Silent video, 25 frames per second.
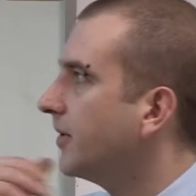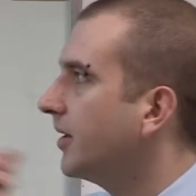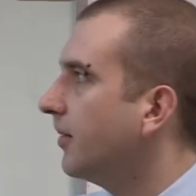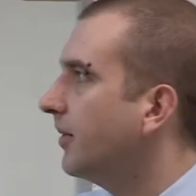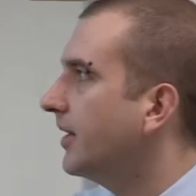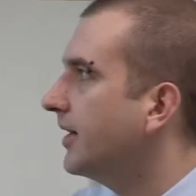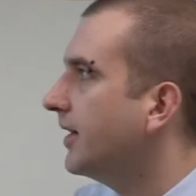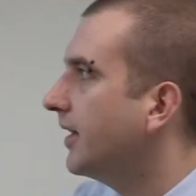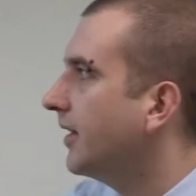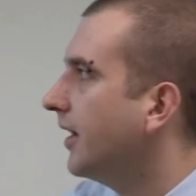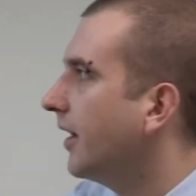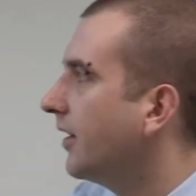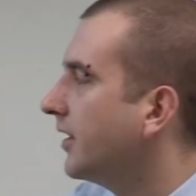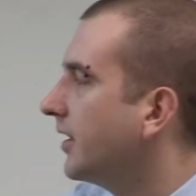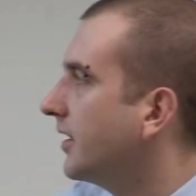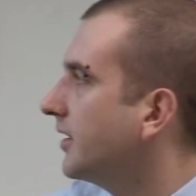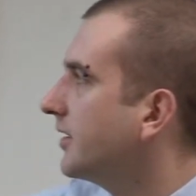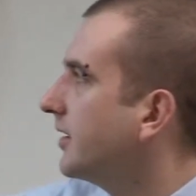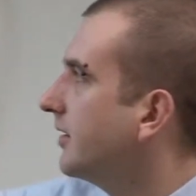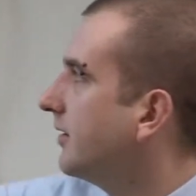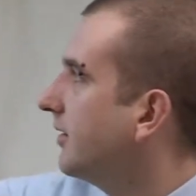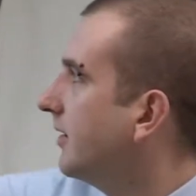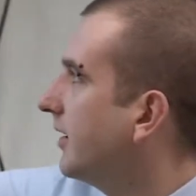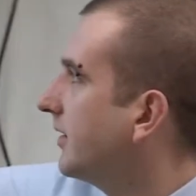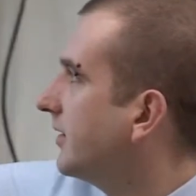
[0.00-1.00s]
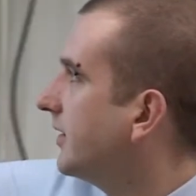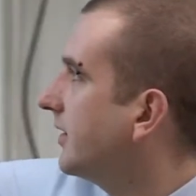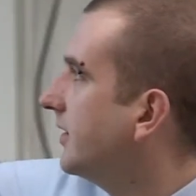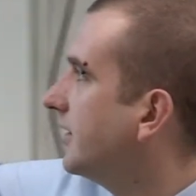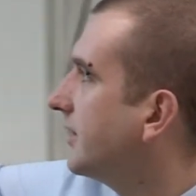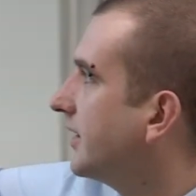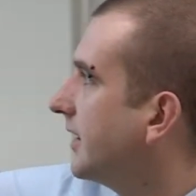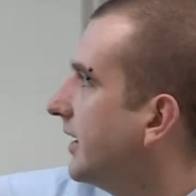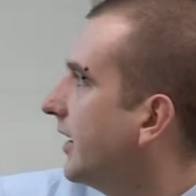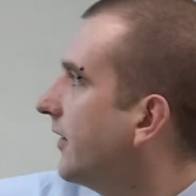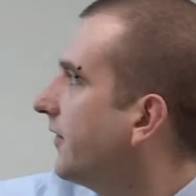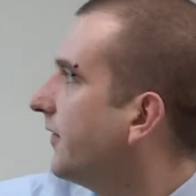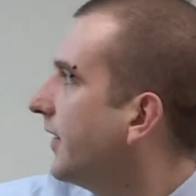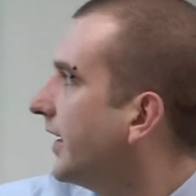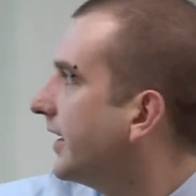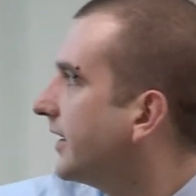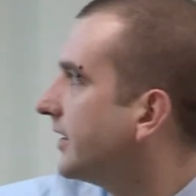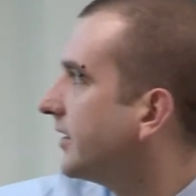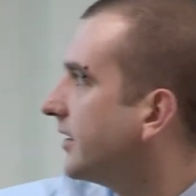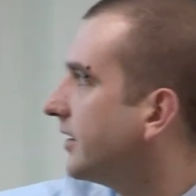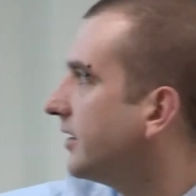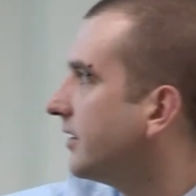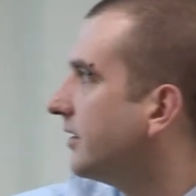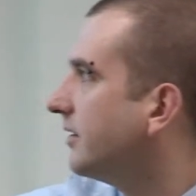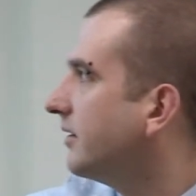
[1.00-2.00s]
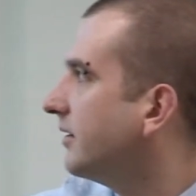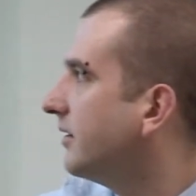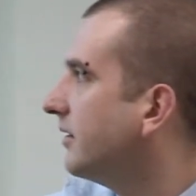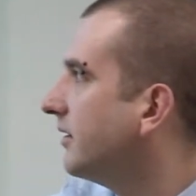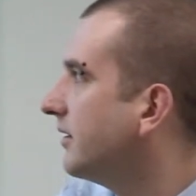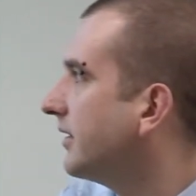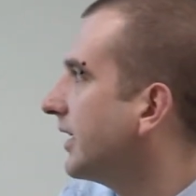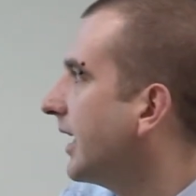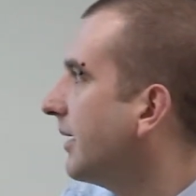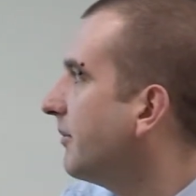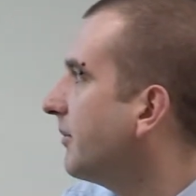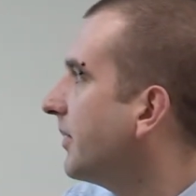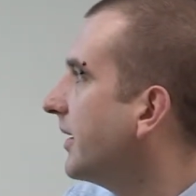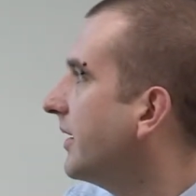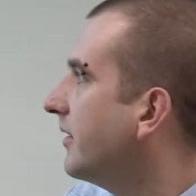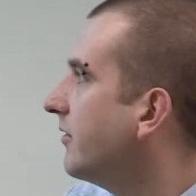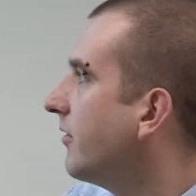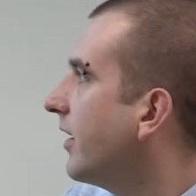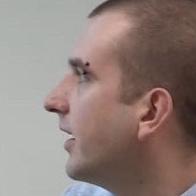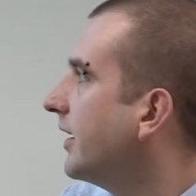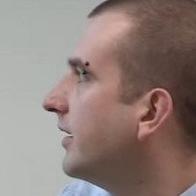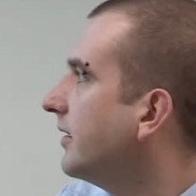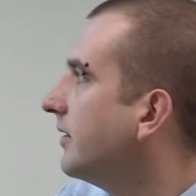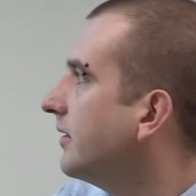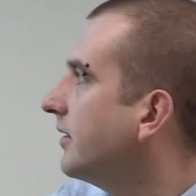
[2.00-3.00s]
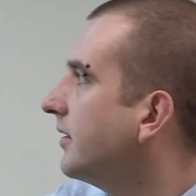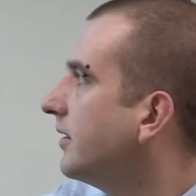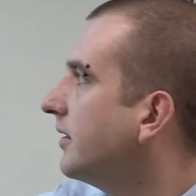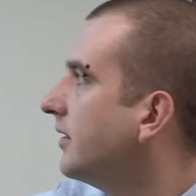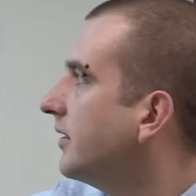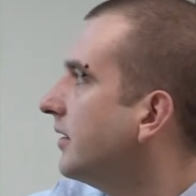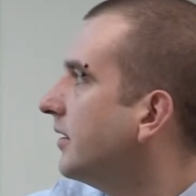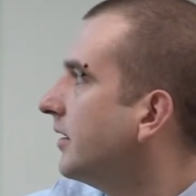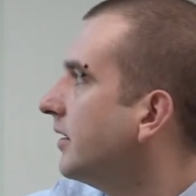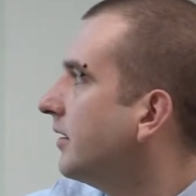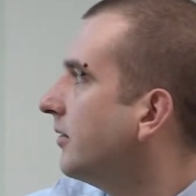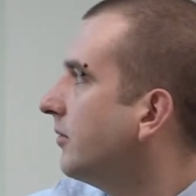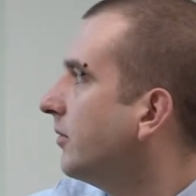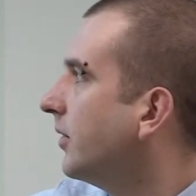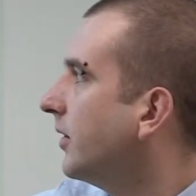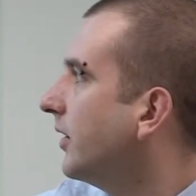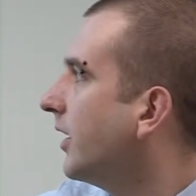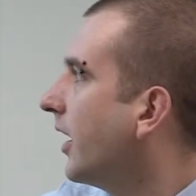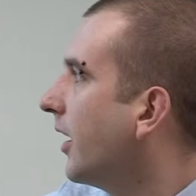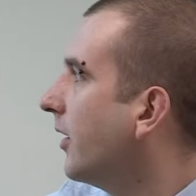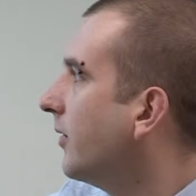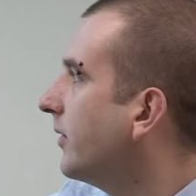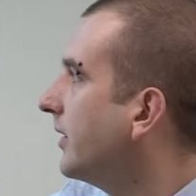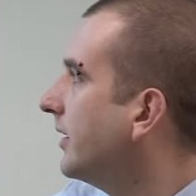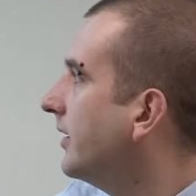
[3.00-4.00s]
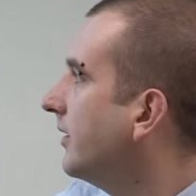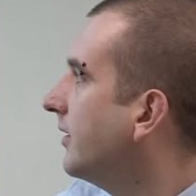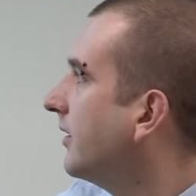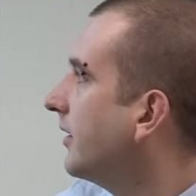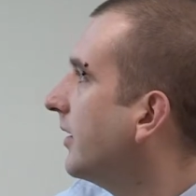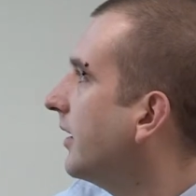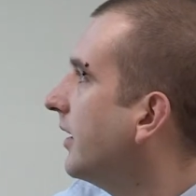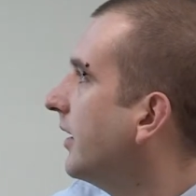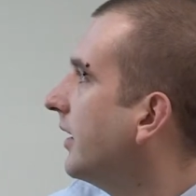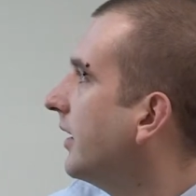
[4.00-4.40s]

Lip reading: But I mean, as you can see, a fixed damping rate will not only